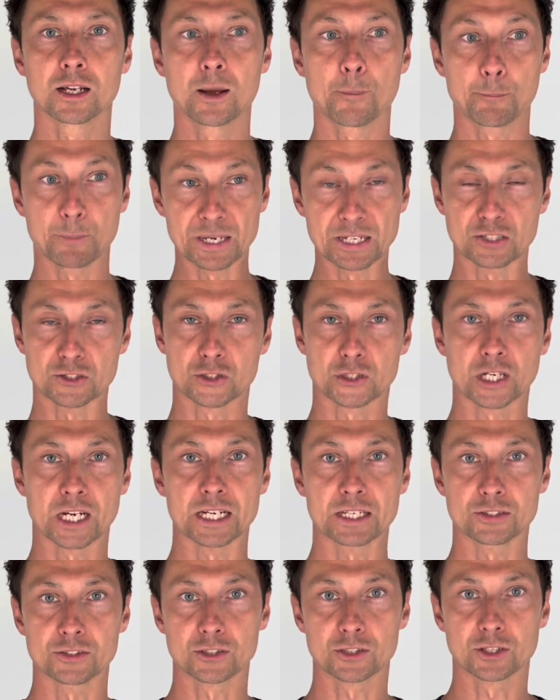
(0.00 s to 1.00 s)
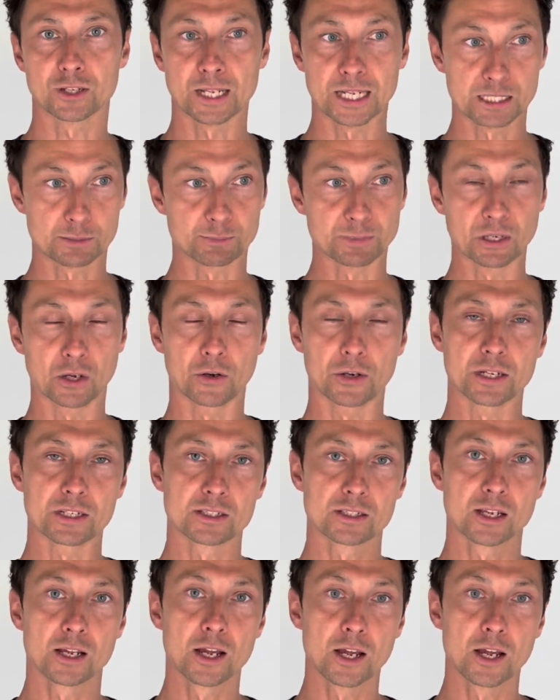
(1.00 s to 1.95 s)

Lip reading: make a change, let's be honest.